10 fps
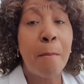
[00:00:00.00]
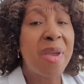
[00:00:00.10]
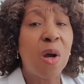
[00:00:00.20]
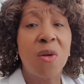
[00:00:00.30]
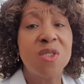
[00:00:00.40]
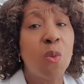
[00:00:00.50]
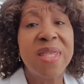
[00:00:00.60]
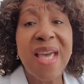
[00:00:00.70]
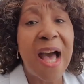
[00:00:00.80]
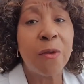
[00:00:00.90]
Because
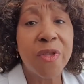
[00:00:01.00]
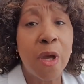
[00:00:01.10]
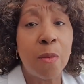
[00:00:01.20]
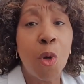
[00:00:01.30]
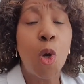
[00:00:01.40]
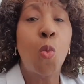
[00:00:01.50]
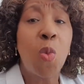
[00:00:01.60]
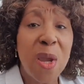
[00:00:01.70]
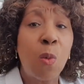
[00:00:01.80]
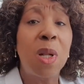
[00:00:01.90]
without them,
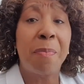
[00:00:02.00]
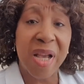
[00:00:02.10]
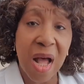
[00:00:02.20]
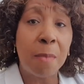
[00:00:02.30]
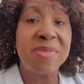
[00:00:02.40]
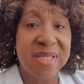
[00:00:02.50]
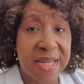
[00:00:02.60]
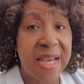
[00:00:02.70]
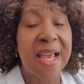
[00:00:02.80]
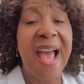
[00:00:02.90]
we will become
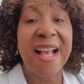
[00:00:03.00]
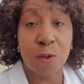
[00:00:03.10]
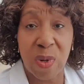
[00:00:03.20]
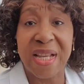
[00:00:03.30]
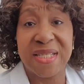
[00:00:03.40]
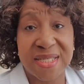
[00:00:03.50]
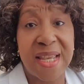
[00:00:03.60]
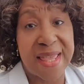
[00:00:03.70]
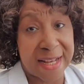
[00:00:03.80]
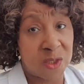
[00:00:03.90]
sick. As we can
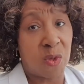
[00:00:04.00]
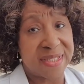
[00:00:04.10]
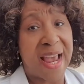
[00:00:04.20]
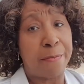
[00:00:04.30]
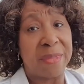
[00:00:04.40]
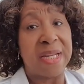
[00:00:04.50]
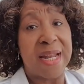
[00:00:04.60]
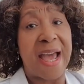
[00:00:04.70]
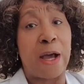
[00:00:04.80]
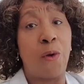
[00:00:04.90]
see, that's what's
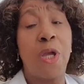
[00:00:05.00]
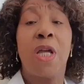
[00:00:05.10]
happening now.